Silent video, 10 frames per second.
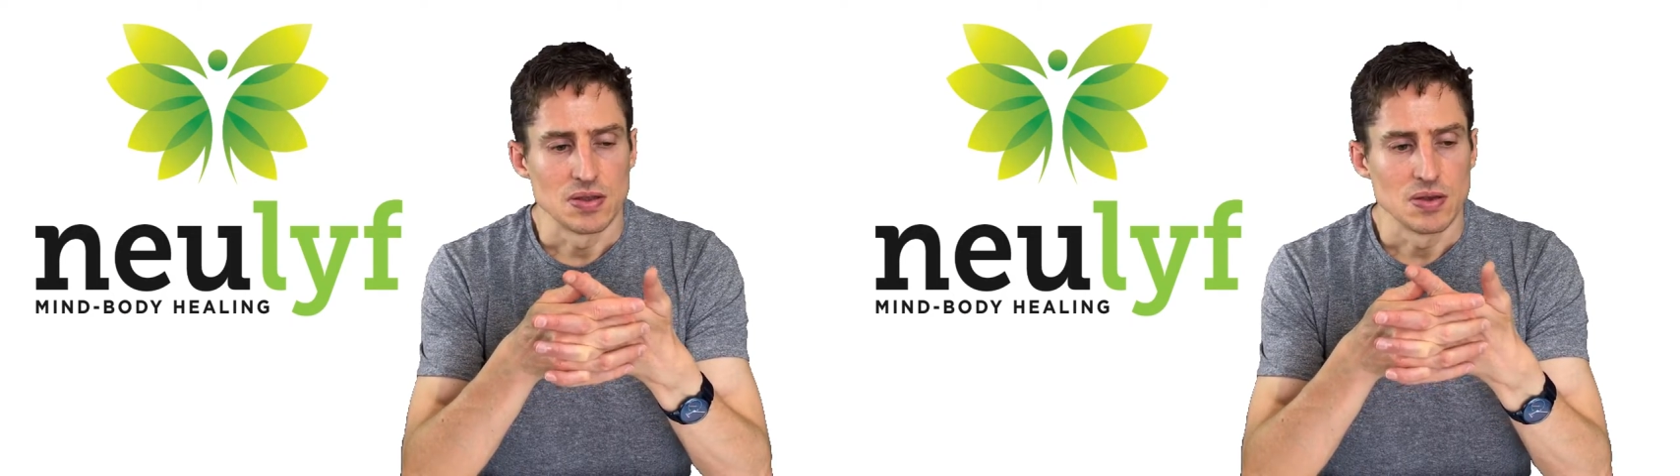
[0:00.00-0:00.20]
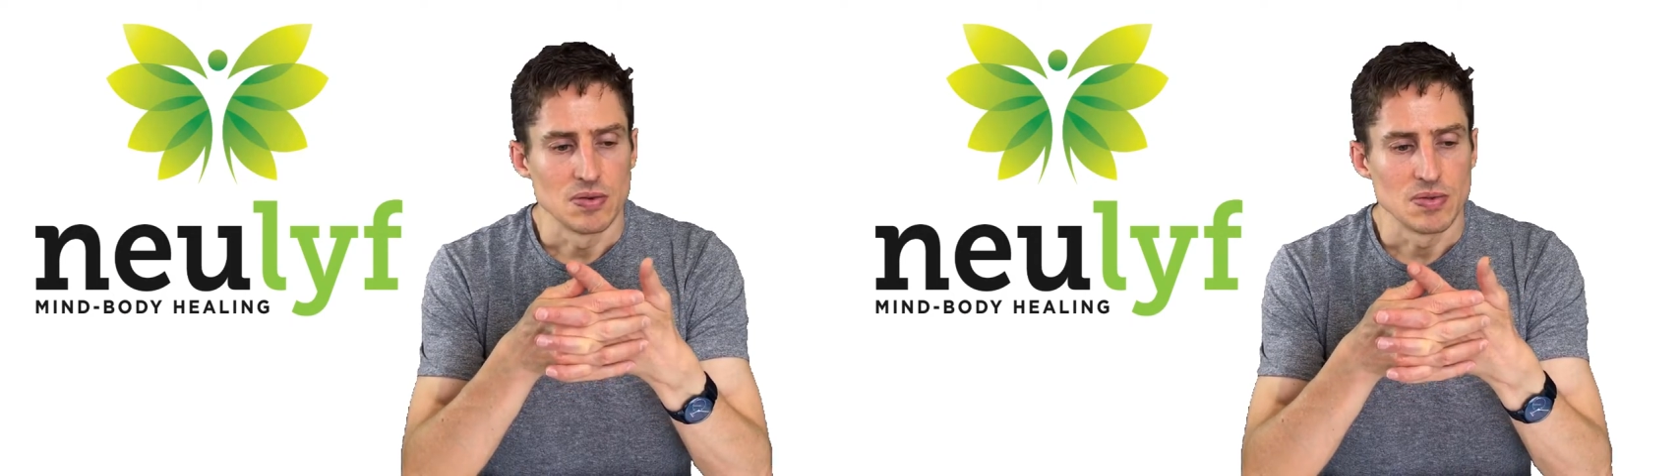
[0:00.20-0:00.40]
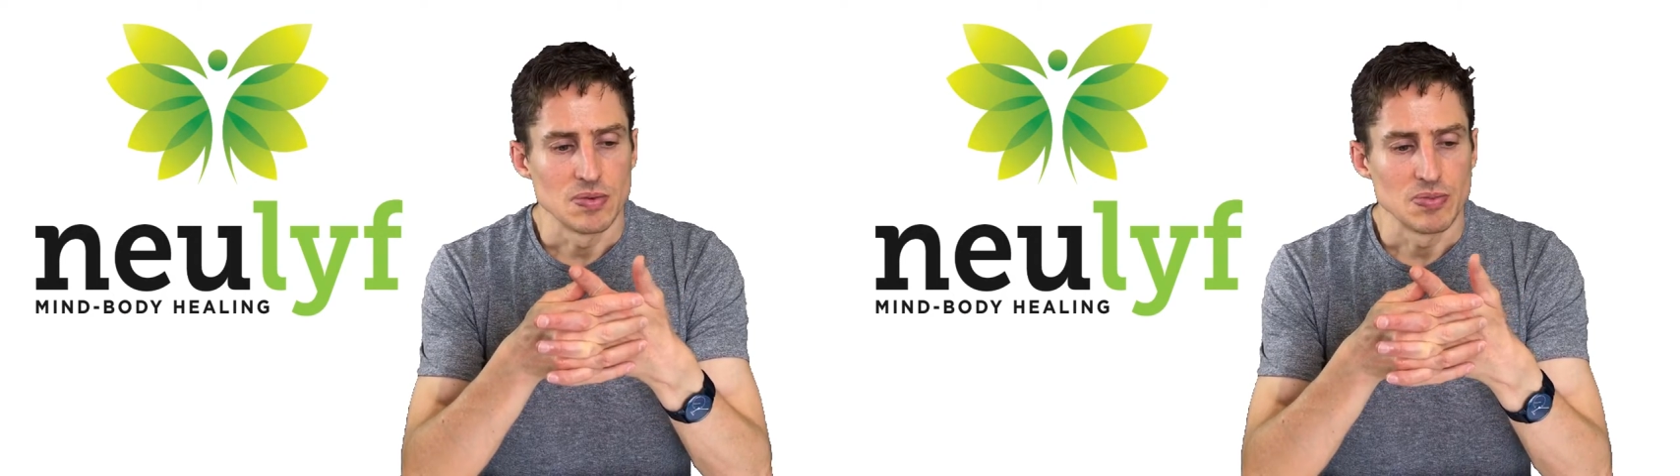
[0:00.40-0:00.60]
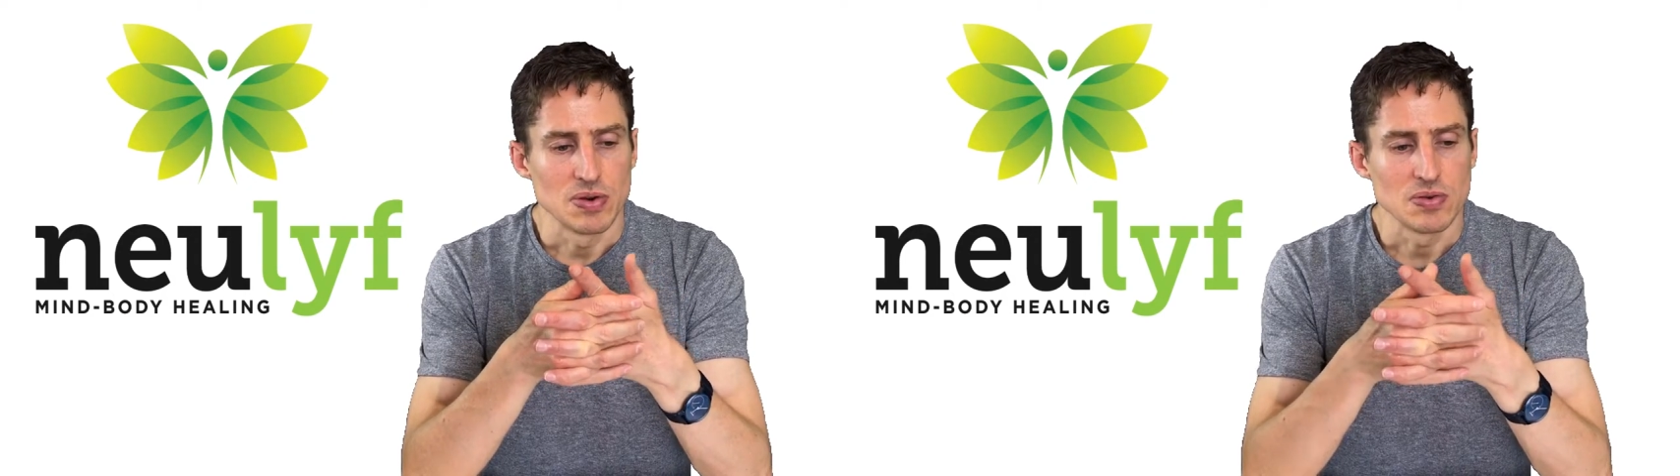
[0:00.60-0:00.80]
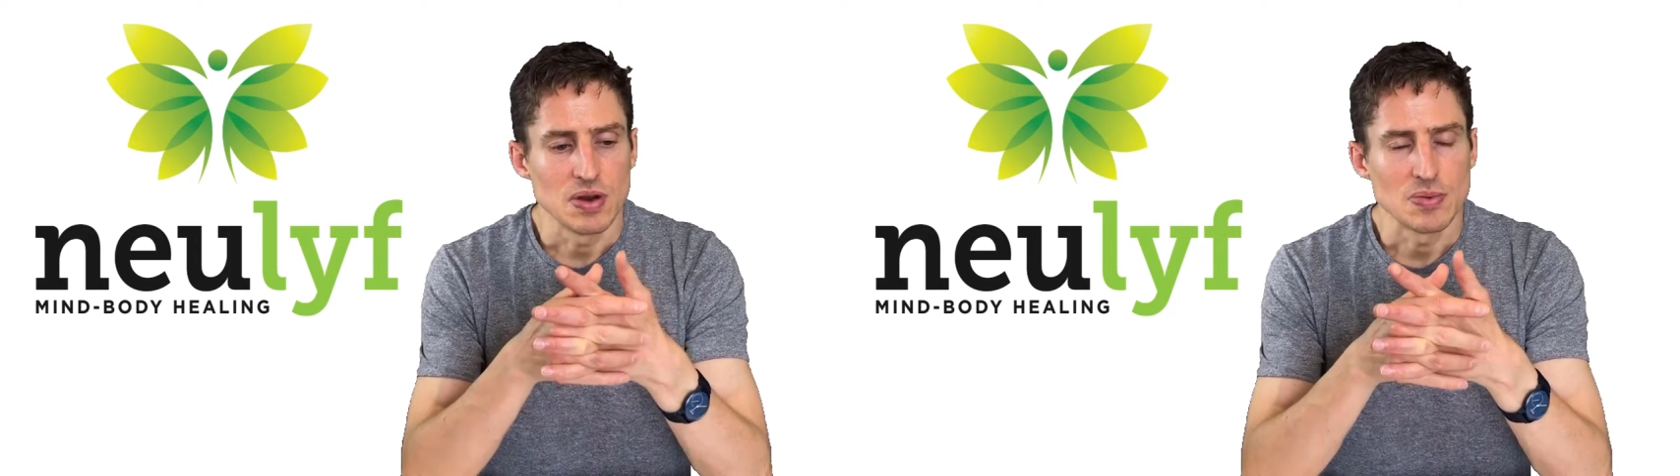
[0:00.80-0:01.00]
the
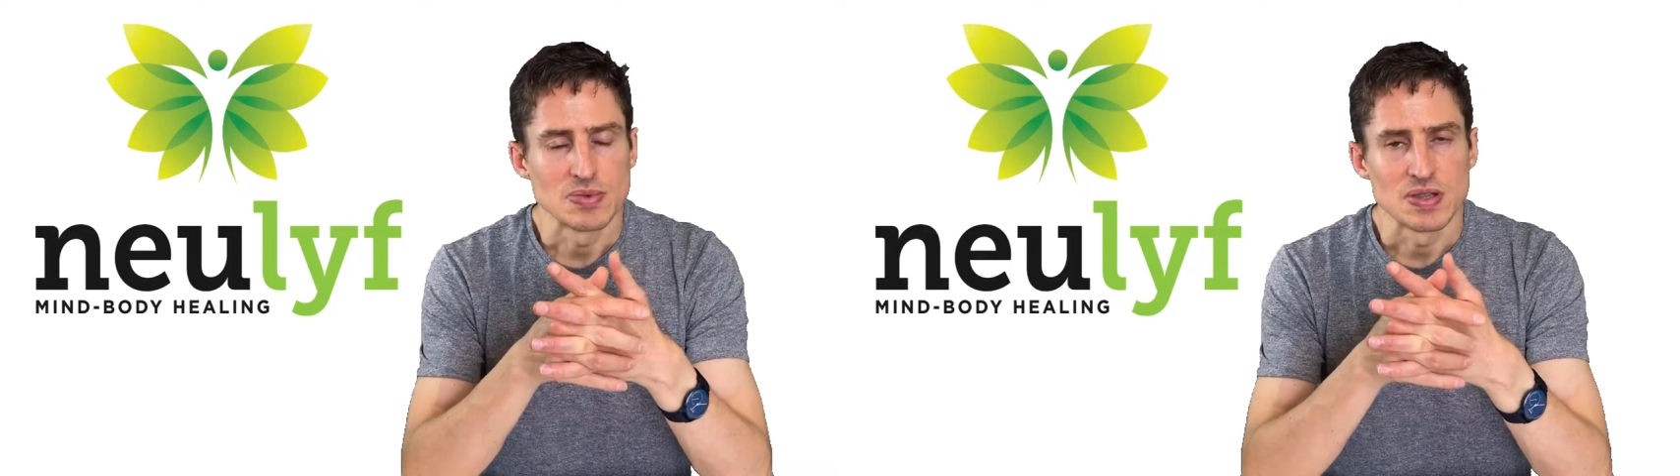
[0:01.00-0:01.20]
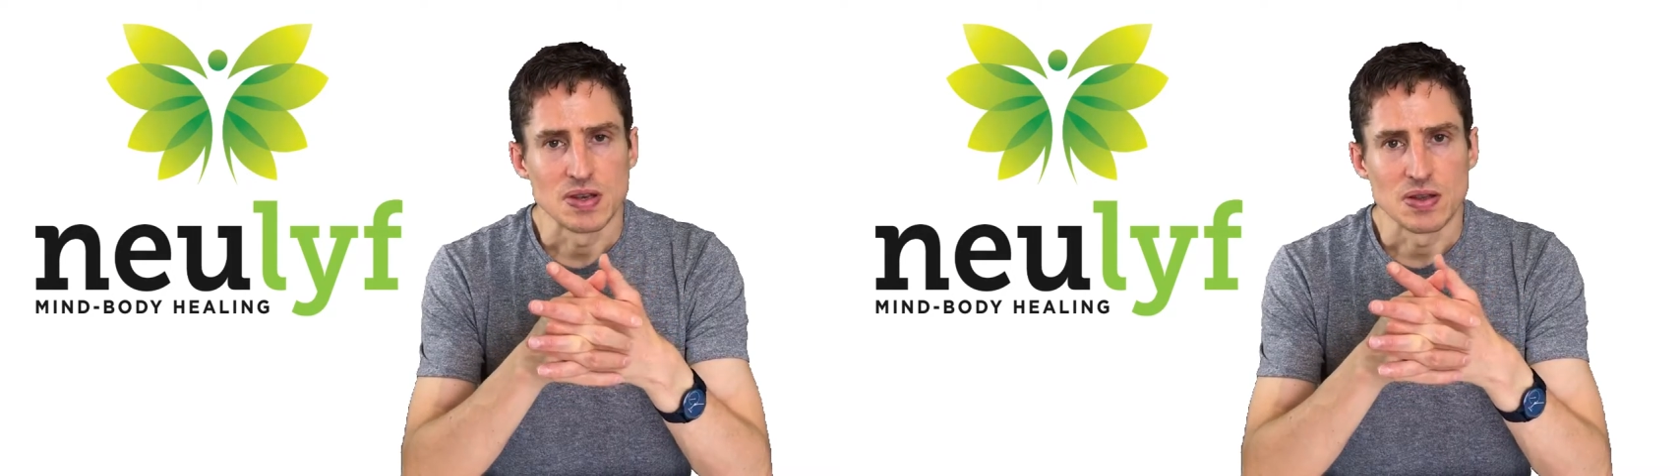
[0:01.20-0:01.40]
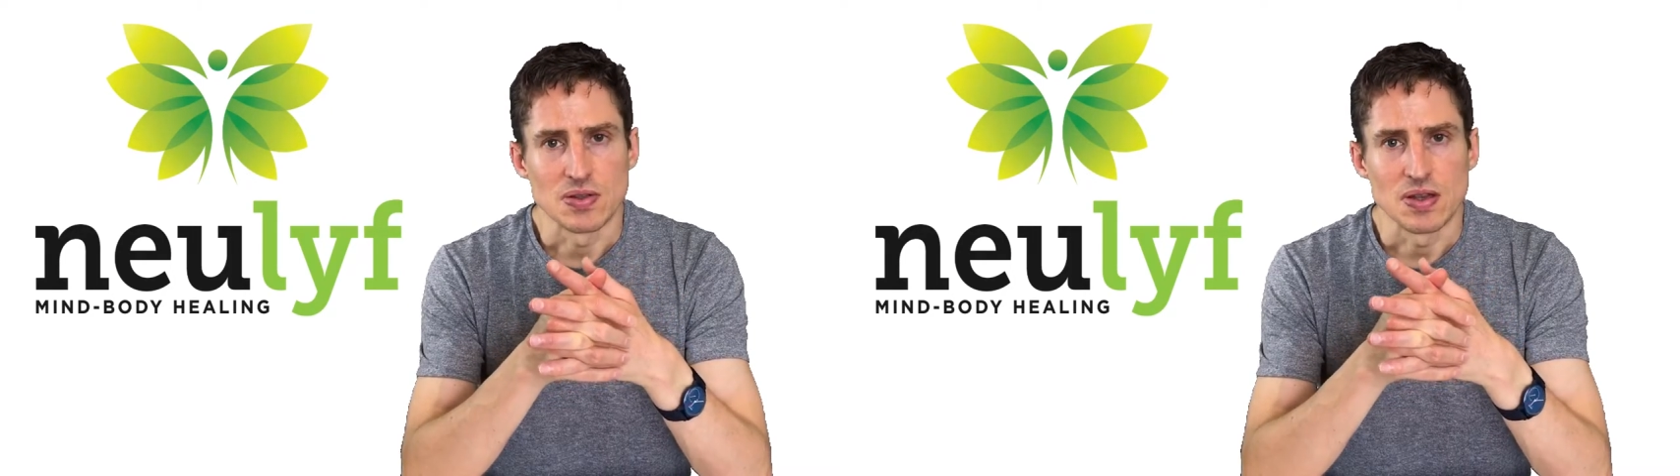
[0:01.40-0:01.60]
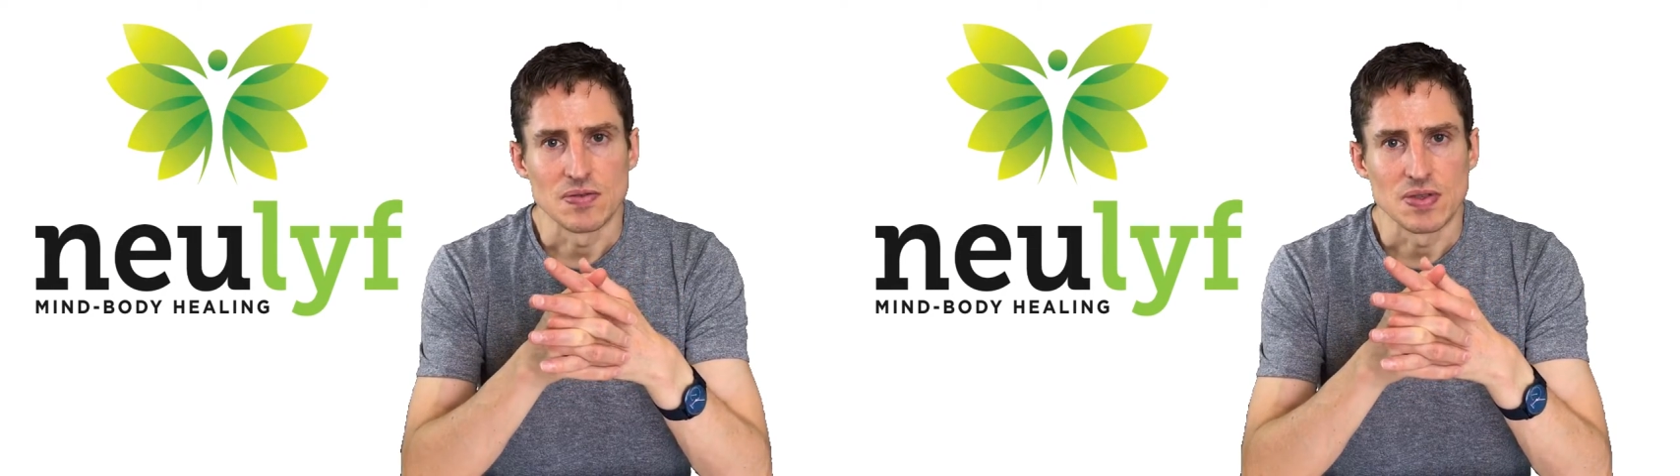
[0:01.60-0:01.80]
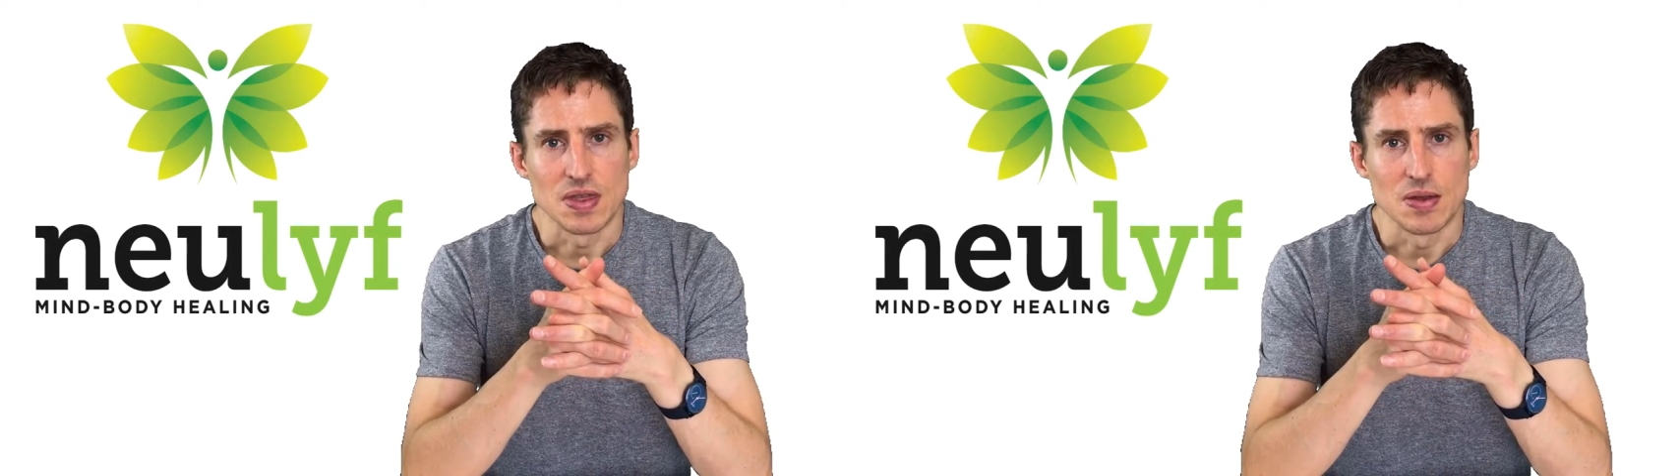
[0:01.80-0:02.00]
programs that I'll
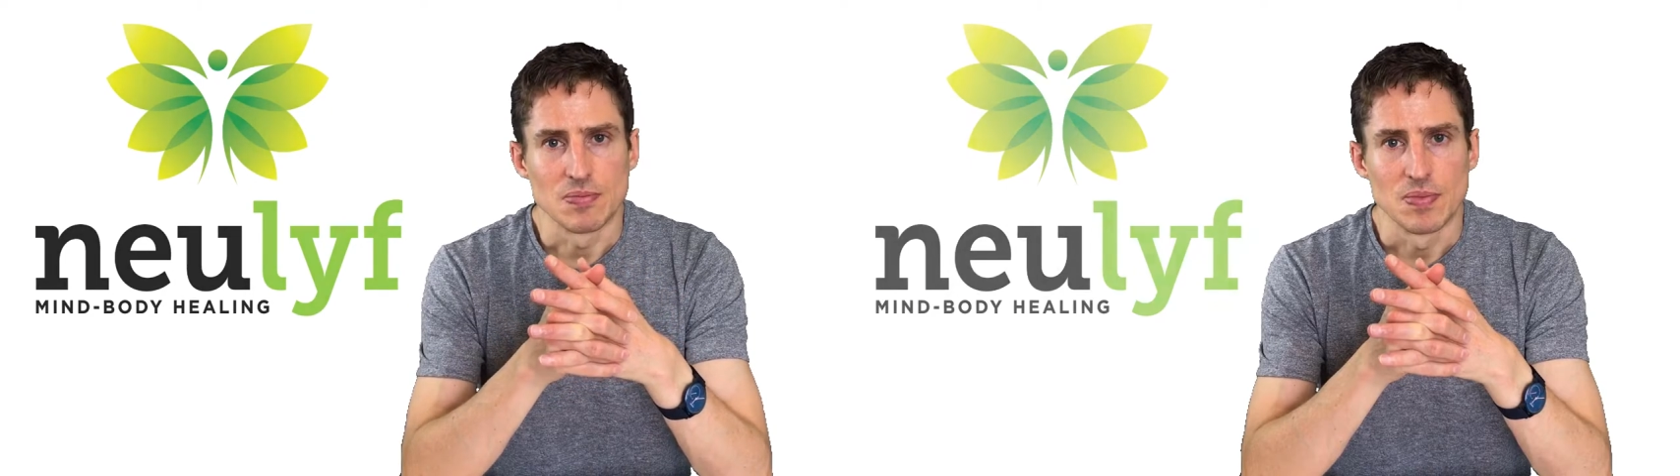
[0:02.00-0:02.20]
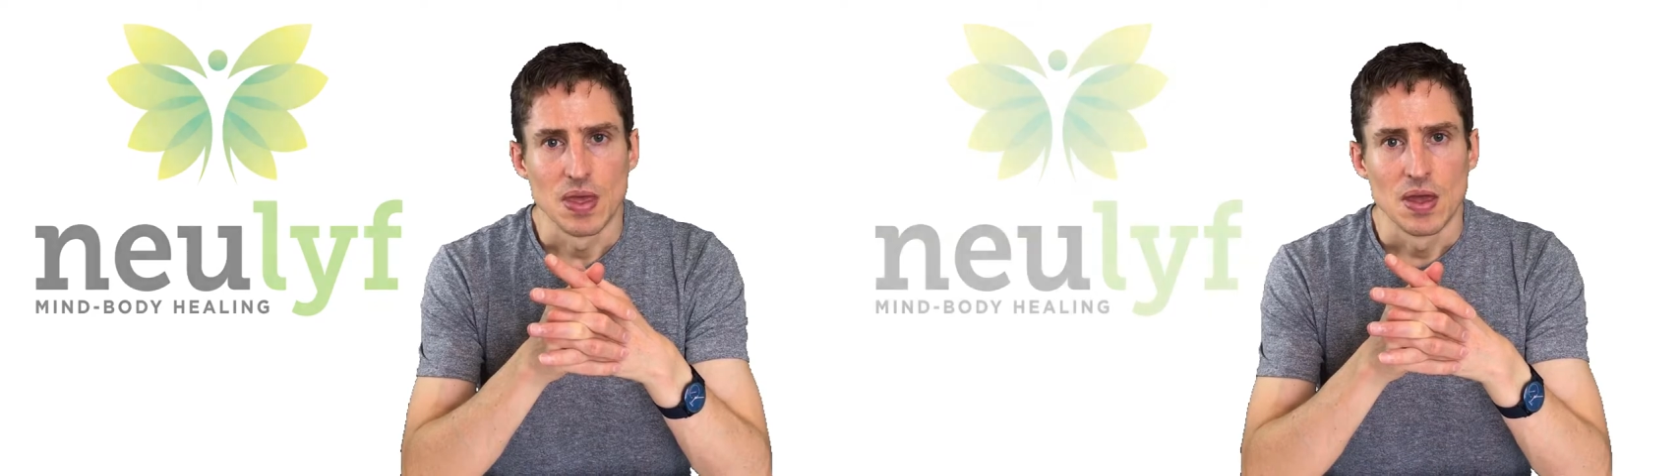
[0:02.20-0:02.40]
give them